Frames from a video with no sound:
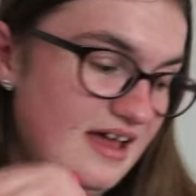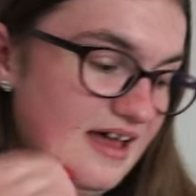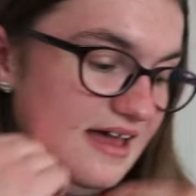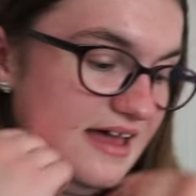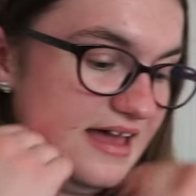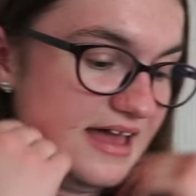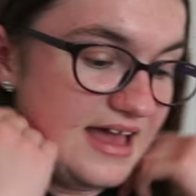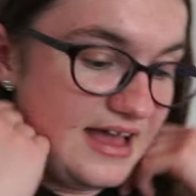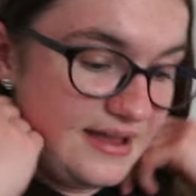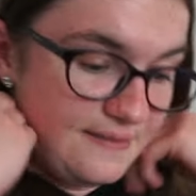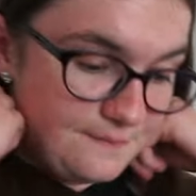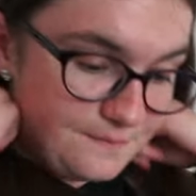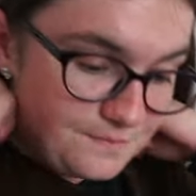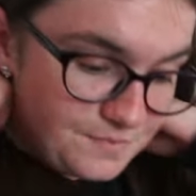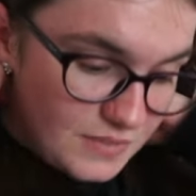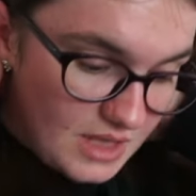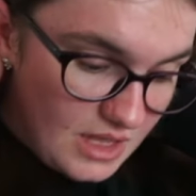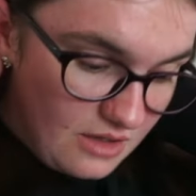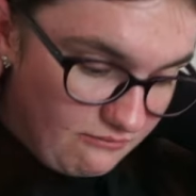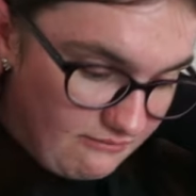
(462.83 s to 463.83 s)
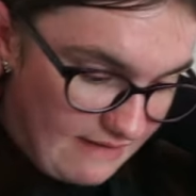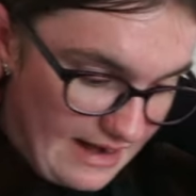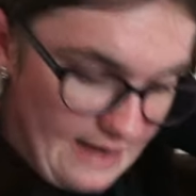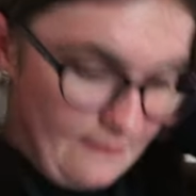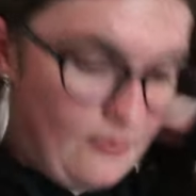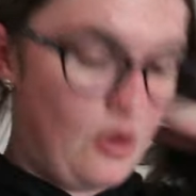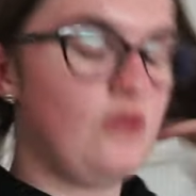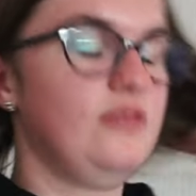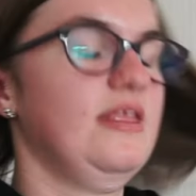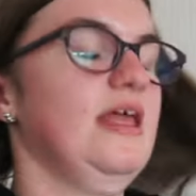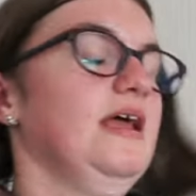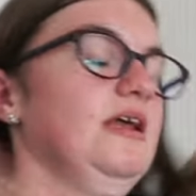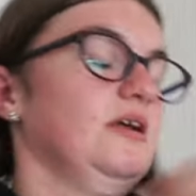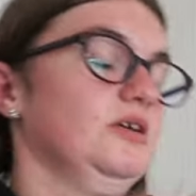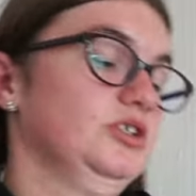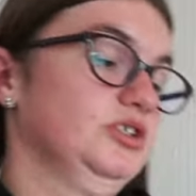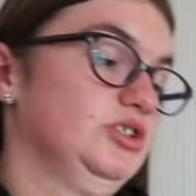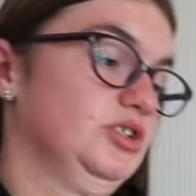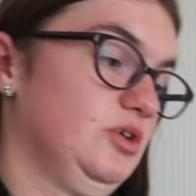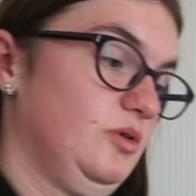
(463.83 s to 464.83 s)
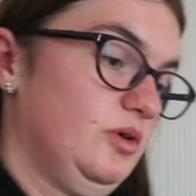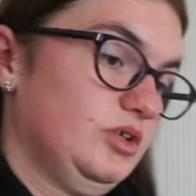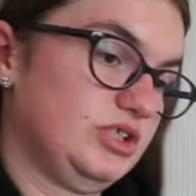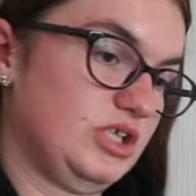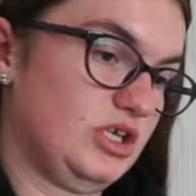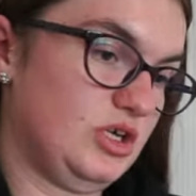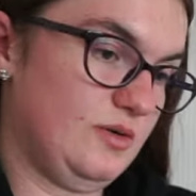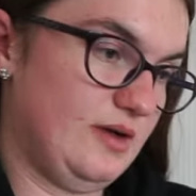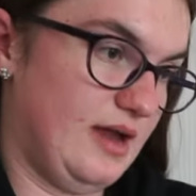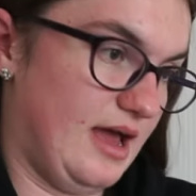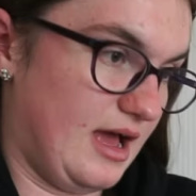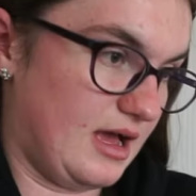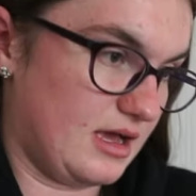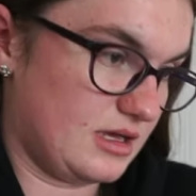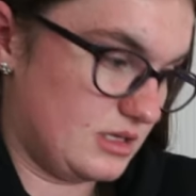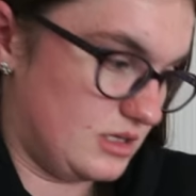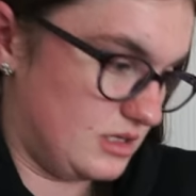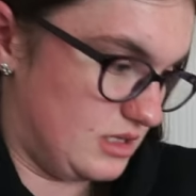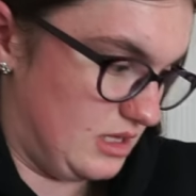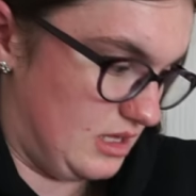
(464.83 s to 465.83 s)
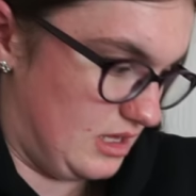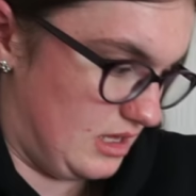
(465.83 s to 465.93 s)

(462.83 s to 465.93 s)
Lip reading: Right, what next? What should I do next?